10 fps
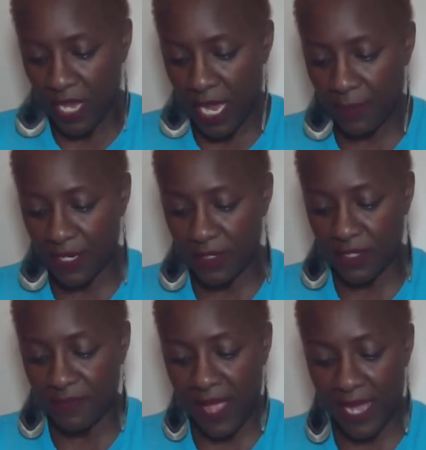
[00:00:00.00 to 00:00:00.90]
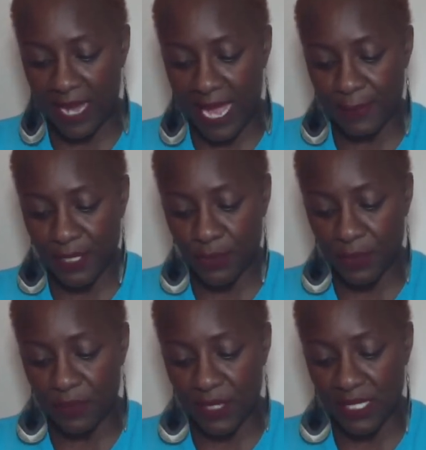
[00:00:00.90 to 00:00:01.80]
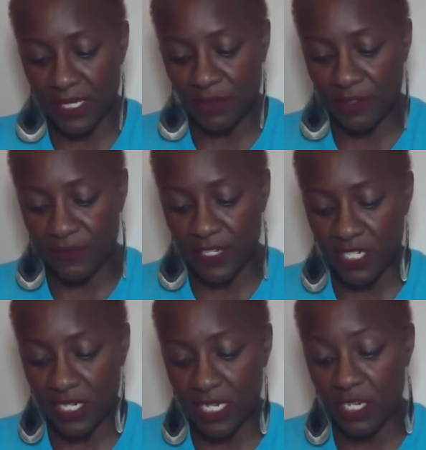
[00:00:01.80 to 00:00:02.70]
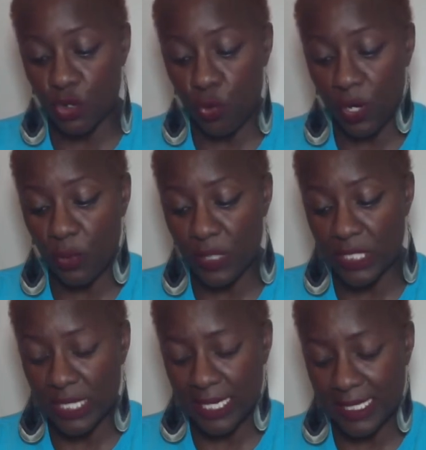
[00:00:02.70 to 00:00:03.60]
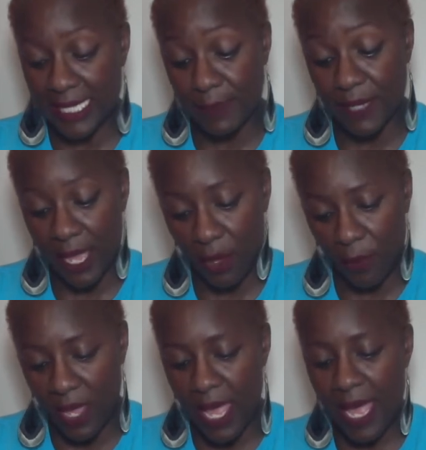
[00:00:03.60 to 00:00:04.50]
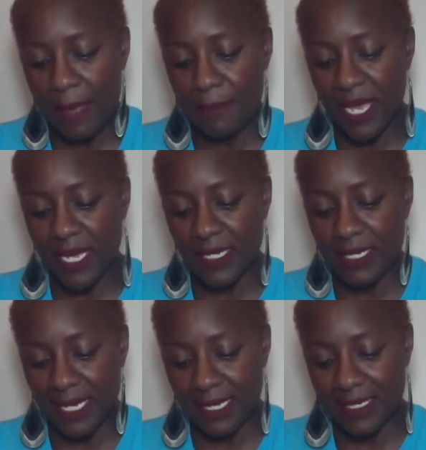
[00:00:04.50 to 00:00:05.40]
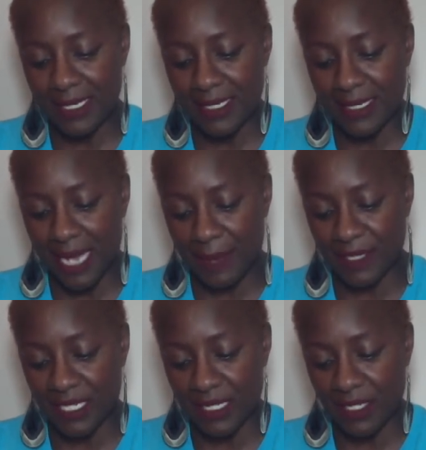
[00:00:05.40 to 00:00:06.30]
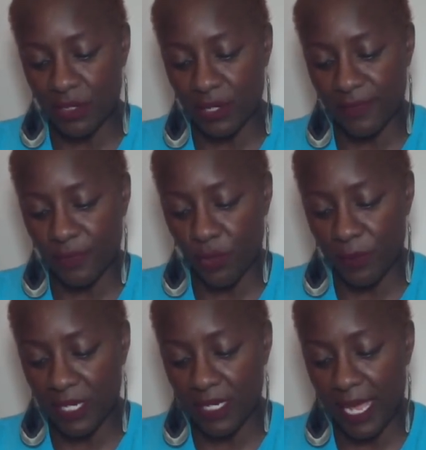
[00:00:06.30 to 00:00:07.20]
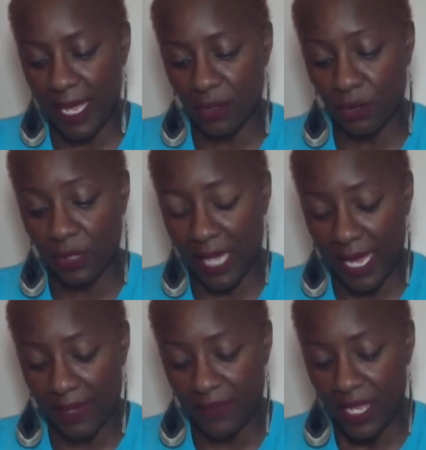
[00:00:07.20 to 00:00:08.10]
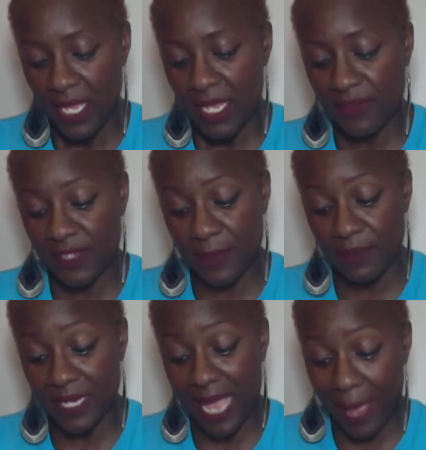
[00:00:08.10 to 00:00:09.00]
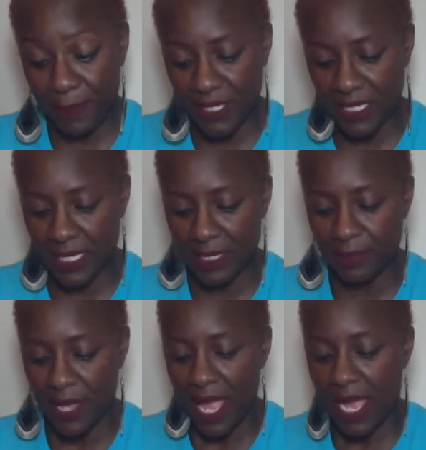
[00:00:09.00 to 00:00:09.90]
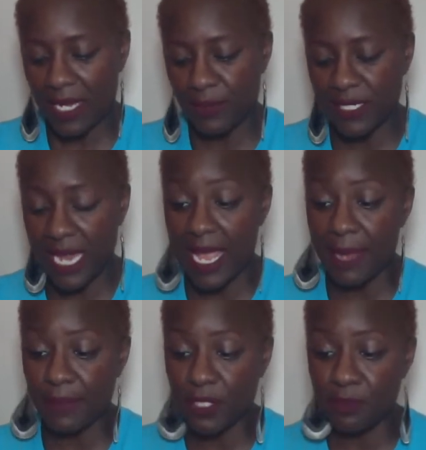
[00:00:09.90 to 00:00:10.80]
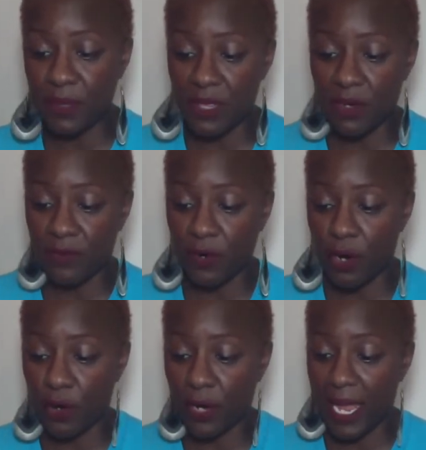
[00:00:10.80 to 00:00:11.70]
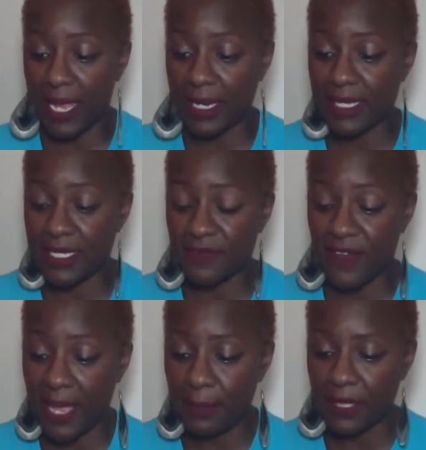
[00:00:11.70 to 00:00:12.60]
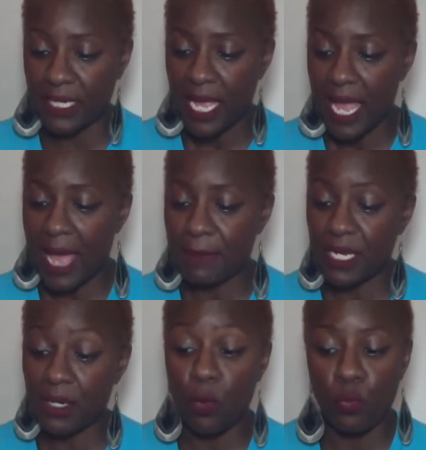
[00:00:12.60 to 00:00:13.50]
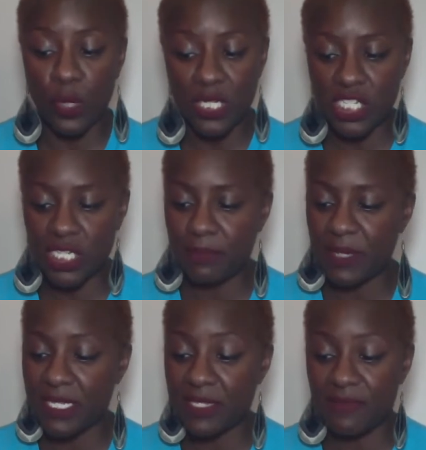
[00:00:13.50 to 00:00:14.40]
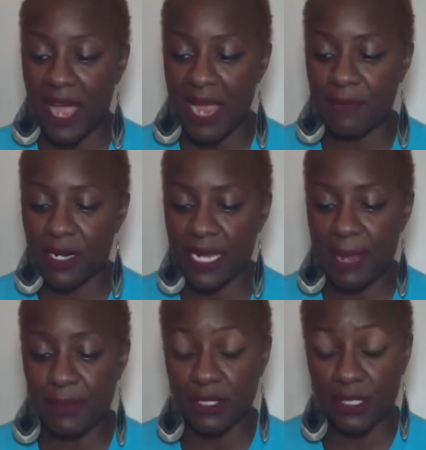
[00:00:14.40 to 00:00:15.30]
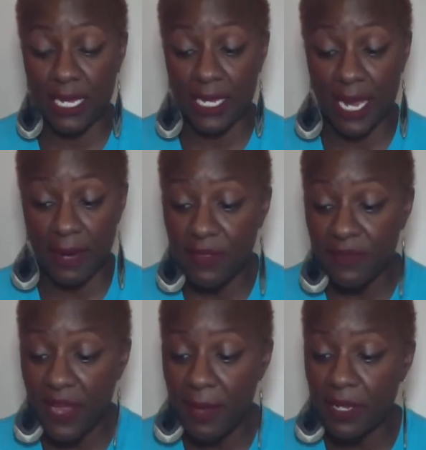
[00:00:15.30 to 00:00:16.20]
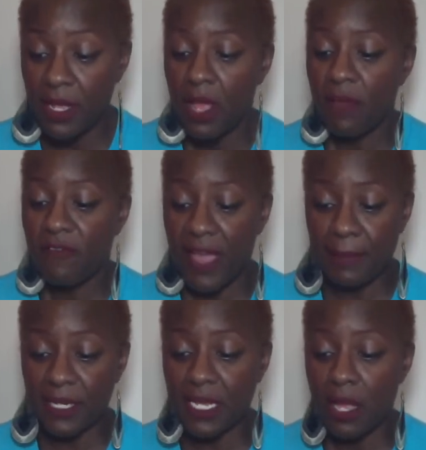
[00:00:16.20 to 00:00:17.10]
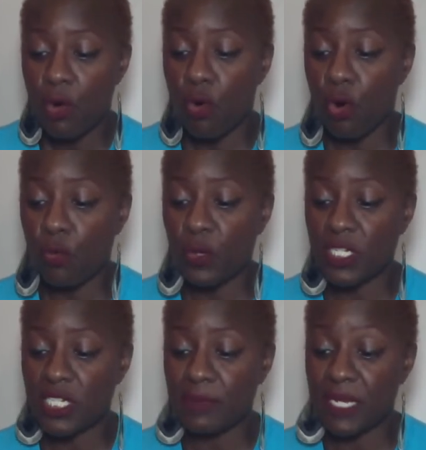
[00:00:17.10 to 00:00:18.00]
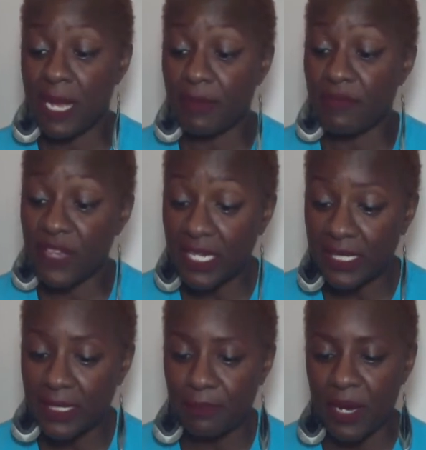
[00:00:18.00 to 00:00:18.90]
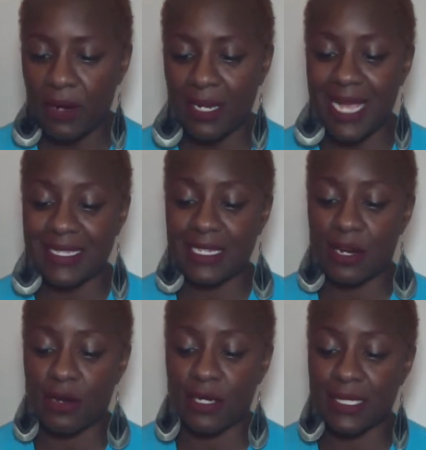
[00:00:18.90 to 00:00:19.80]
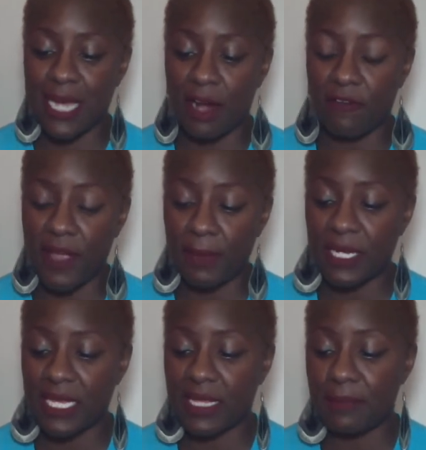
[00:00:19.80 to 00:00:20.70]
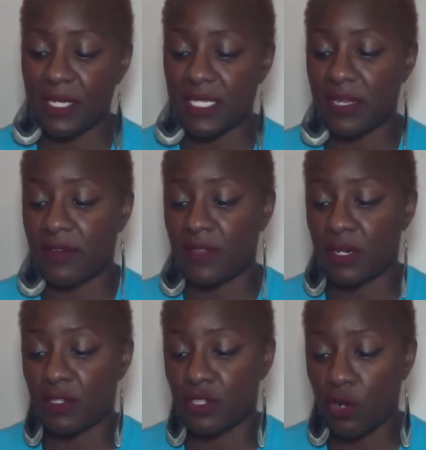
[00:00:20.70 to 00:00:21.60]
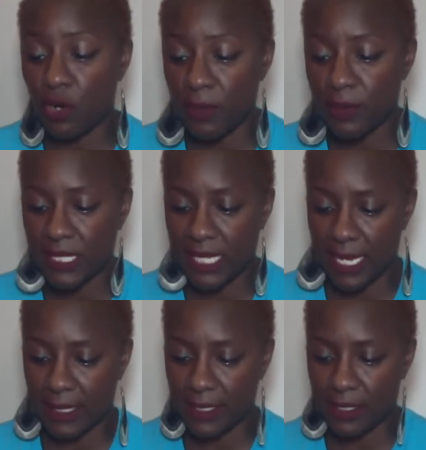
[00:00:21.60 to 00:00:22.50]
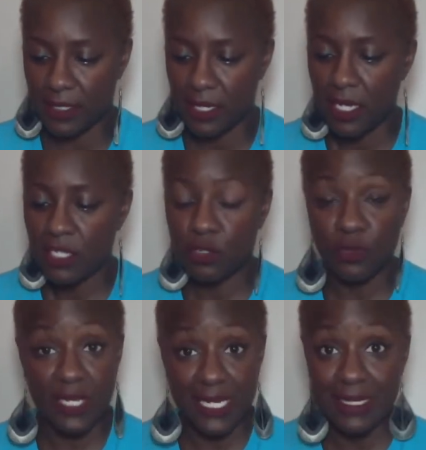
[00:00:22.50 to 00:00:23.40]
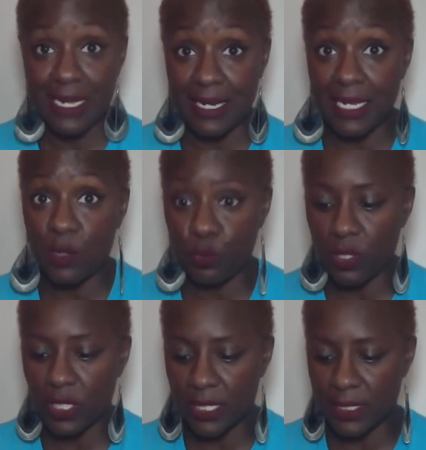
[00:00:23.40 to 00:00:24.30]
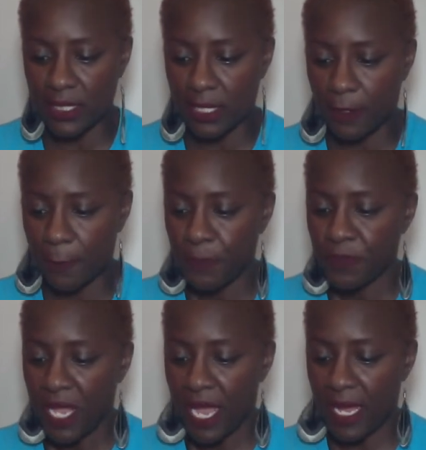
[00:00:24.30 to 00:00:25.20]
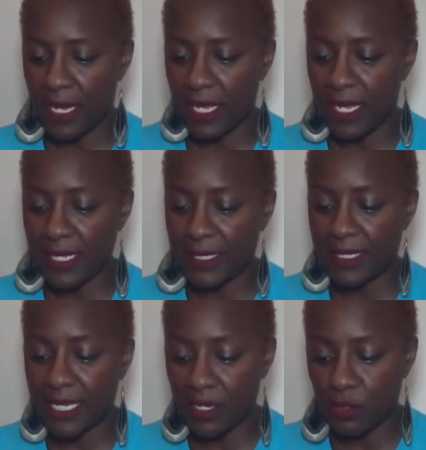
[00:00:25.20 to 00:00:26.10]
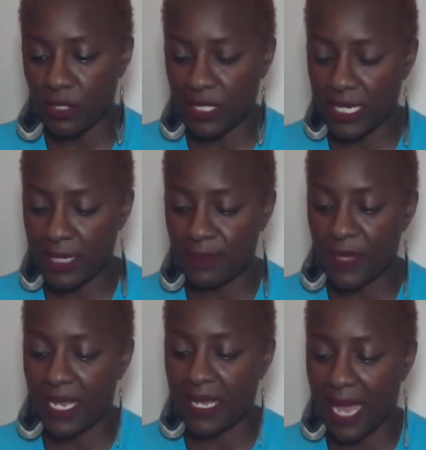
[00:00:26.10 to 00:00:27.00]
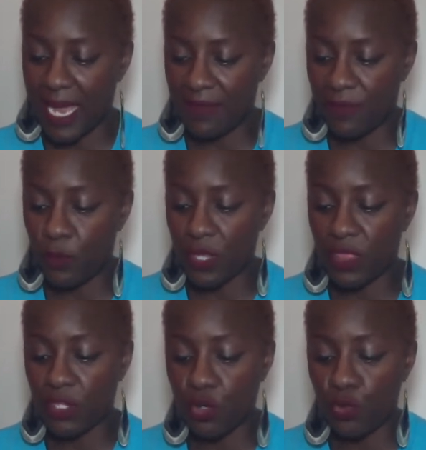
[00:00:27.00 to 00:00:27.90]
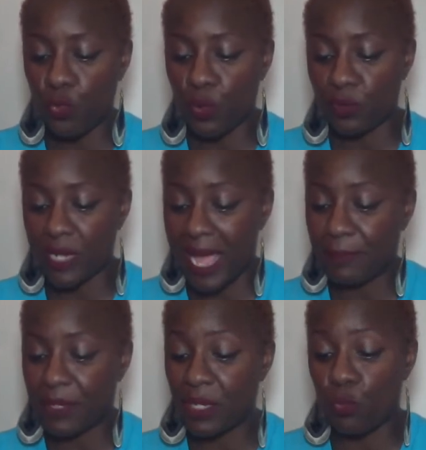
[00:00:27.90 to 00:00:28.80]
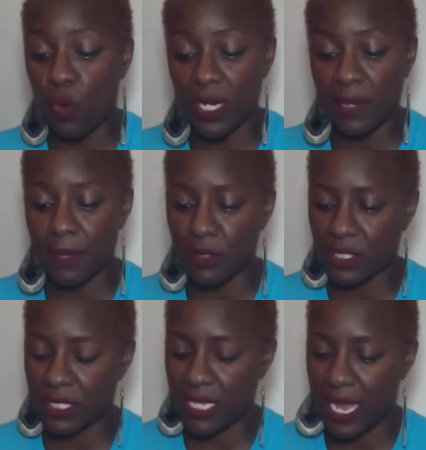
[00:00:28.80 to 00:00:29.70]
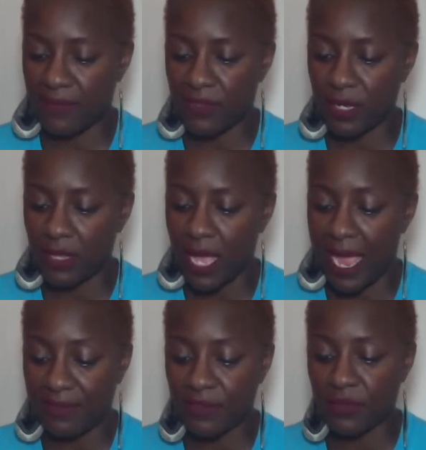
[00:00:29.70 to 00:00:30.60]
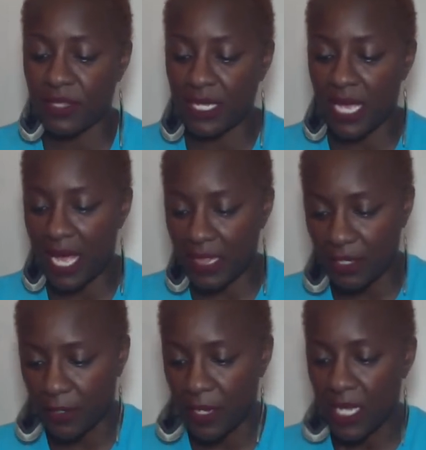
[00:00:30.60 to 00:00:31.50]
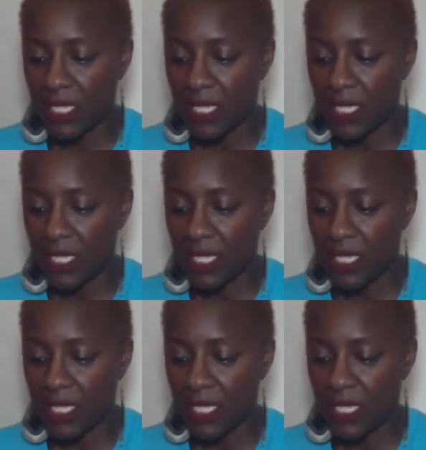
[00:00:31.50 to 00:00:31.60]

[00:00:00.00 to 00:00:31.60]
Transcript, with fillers: Um, there's a fine line between being self sufficient and knowing when to accept help. A man does stop to consider if a woman can handle life if something happened to him and he was not able to be there for her and his family. I mean, would she be a survivor and able to take care of the family, family or would she become a victim, paralyzing her entire family in the midst of their circumstances? So, things that he would consider and it signals to him that life with you will not be one emergency after after the other.